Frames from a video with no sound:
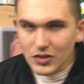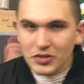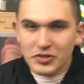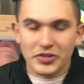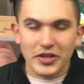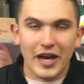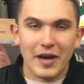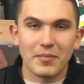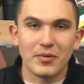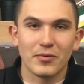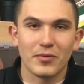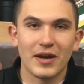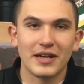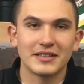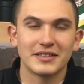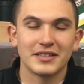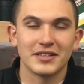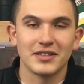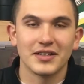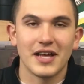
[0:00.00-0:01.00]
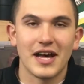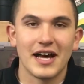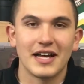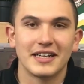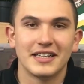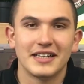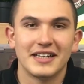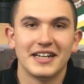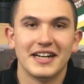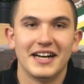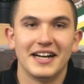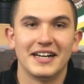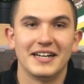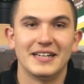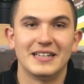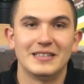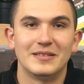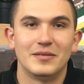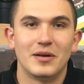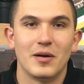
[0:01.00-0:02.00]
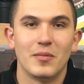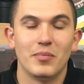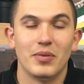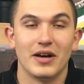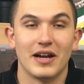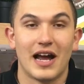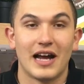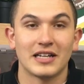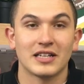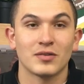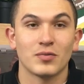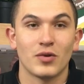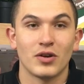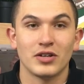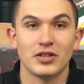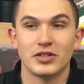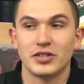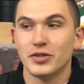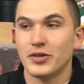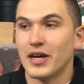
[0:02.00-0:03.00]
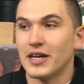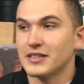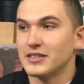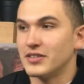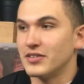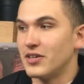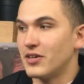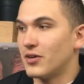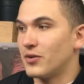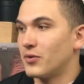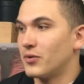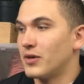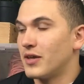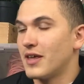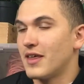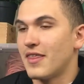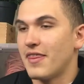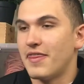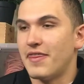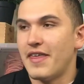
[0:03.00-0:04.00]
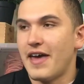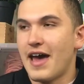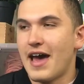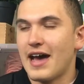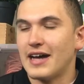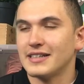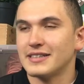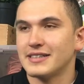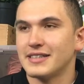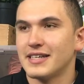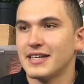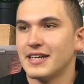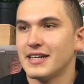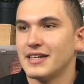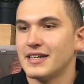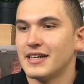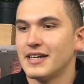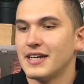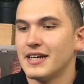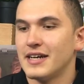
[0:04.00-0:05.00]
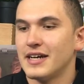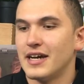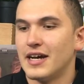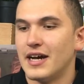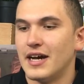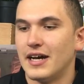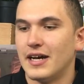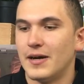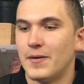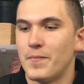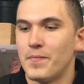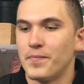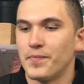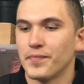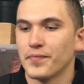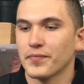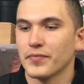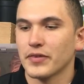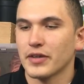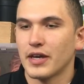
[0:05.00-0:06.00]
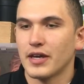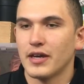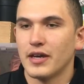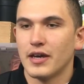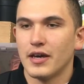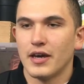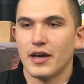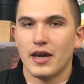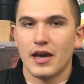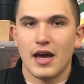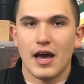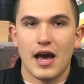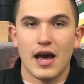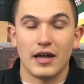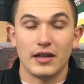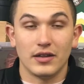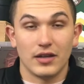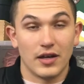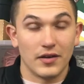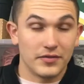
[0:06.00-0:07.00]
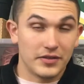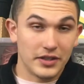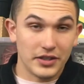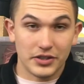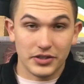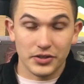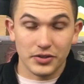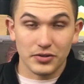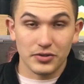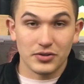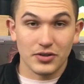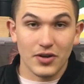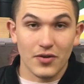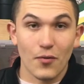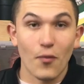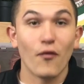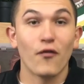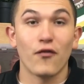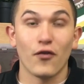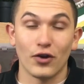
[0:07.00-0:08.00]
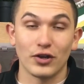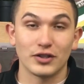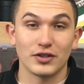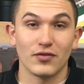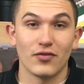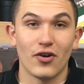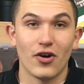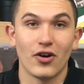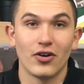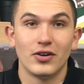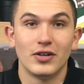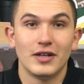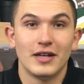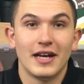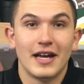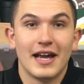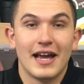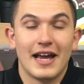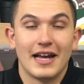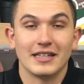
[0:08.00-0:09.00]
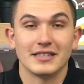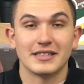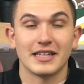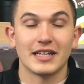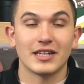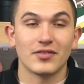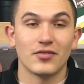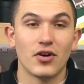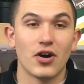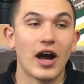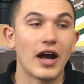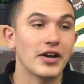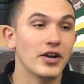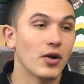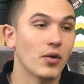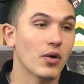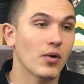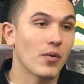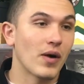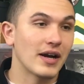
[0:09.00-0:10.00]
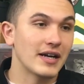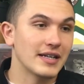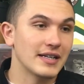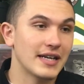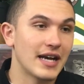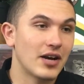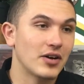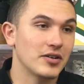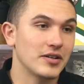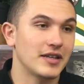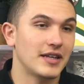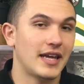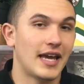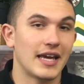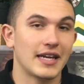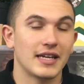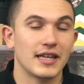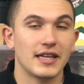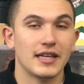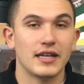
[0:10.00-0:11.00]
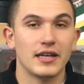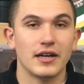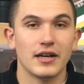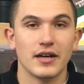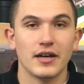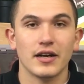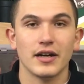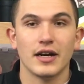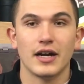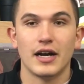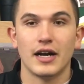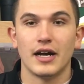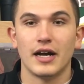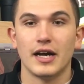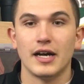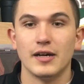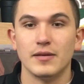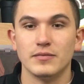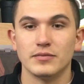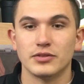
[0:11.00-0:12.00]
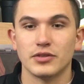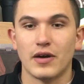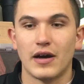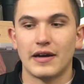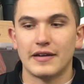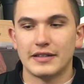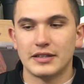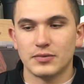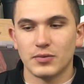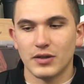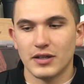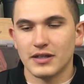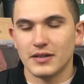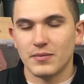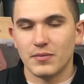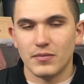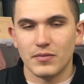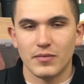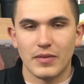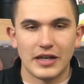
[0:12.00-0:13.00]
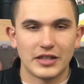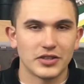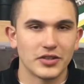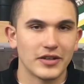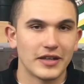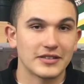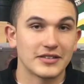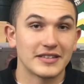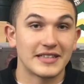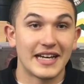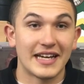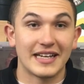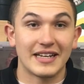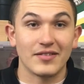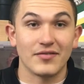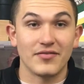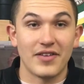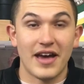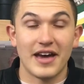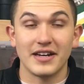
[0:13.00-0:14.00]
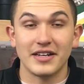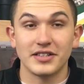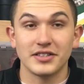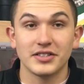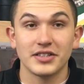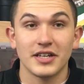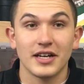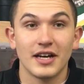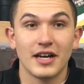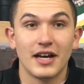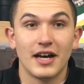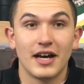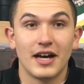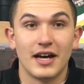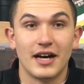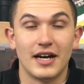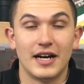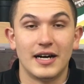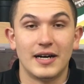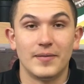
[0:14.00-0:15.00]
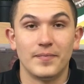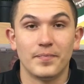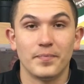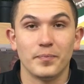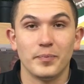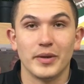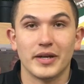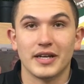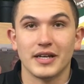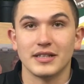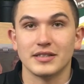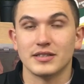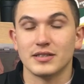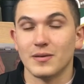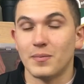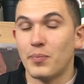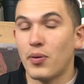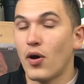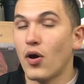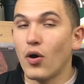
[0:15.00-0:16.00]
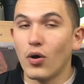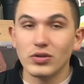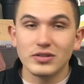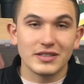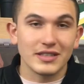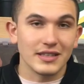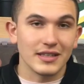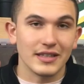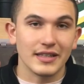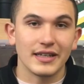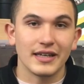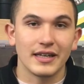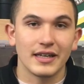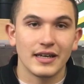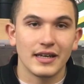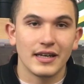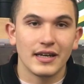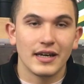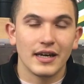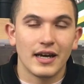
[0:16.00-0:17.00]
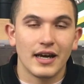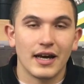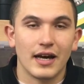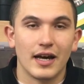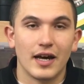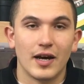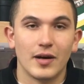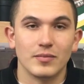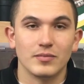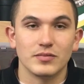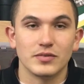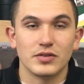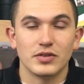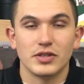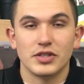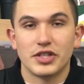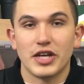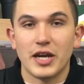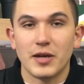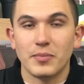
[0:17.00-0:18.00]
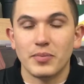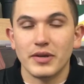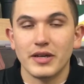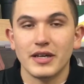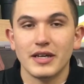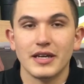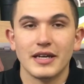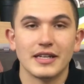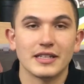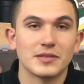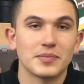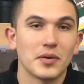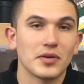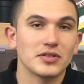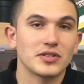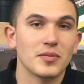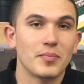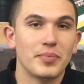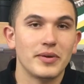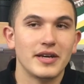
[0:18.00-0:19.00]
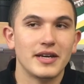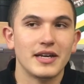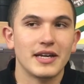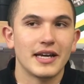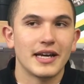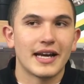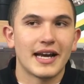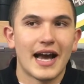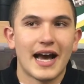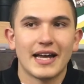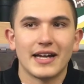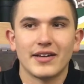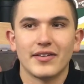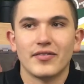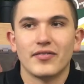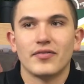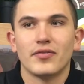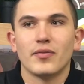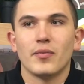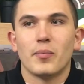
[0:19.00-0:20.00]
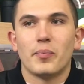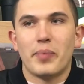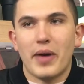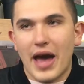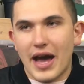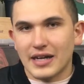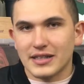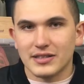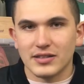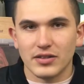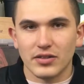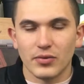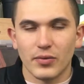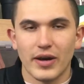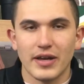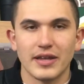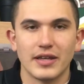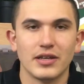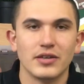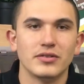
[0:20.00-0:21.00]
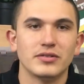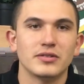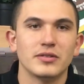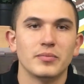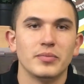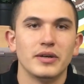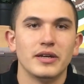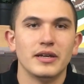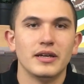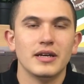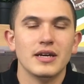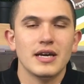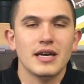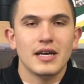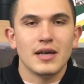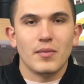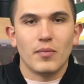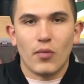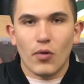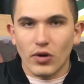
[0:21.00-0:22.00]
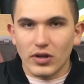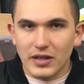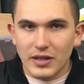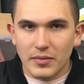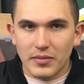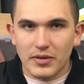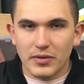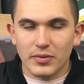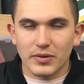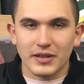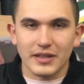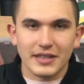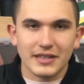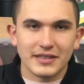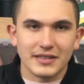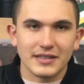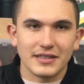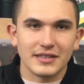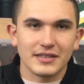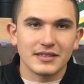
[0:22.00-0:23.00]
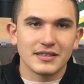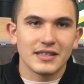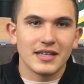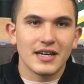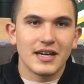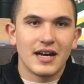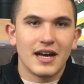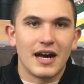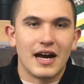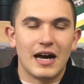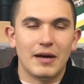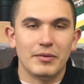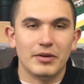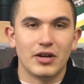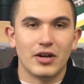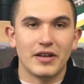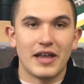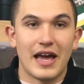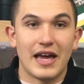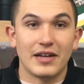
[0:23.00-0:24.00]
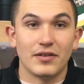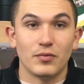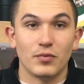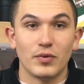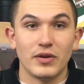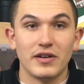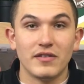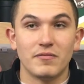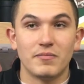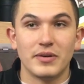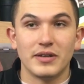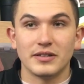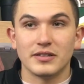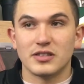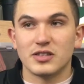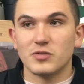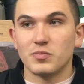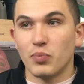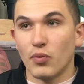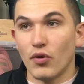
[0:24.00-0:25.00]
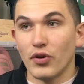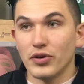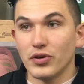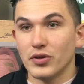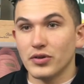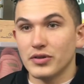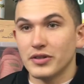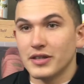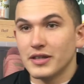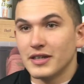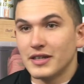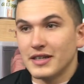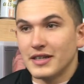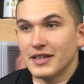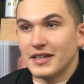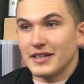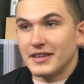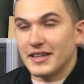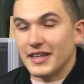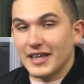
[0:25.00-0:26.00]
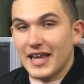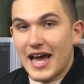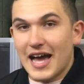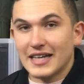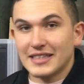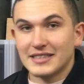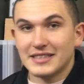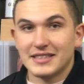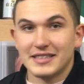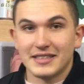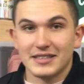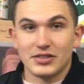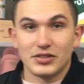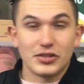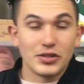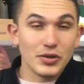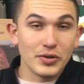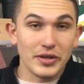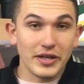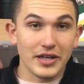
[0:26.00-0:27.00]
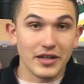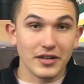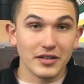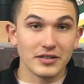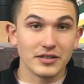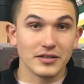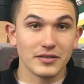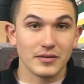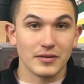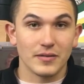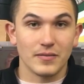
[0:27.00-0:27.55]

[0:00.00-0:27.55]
so yeah, I've been ranting a lot, um, but I just wanted you guys to know that um, I love these shoes, first of all. And second of all, I know we're winding down the end of the year, um, so I just want to make sure you guys are taking advantage um, because supposedly um, JB is supposed to be kind of back to the way they used to be, more limited releases um, and all that. And we've been spoiled the last two years